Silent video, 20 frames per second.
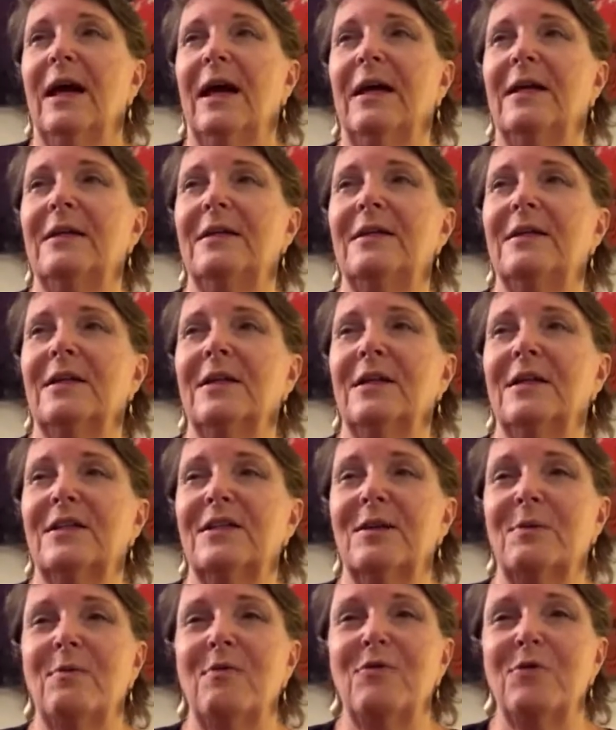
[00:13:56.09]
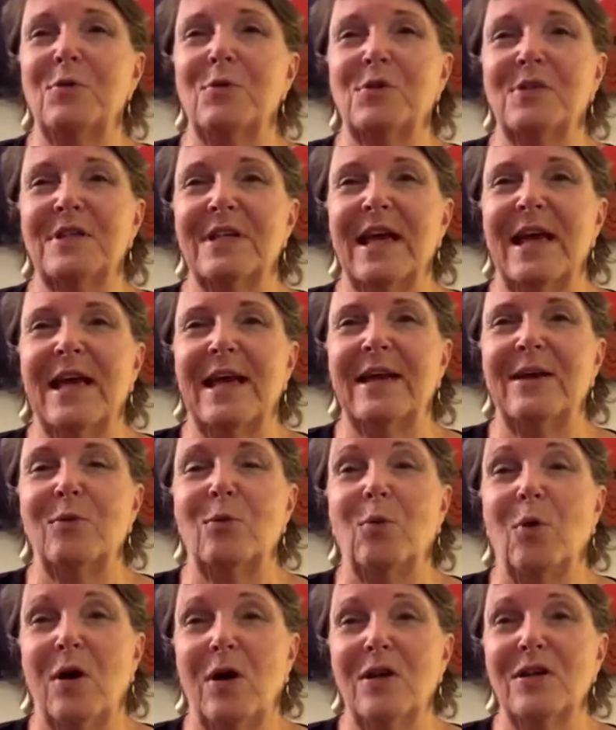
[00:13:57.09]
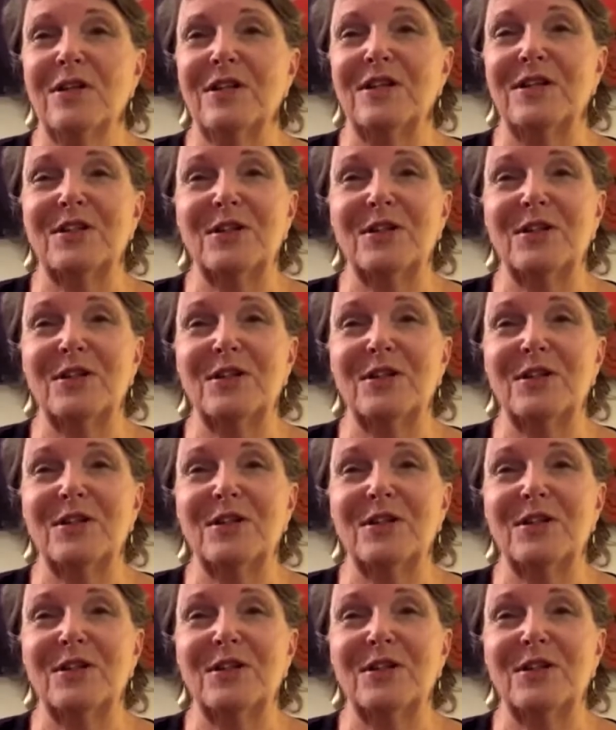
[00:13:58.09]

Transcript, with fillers: And uh, some of you are saying, What?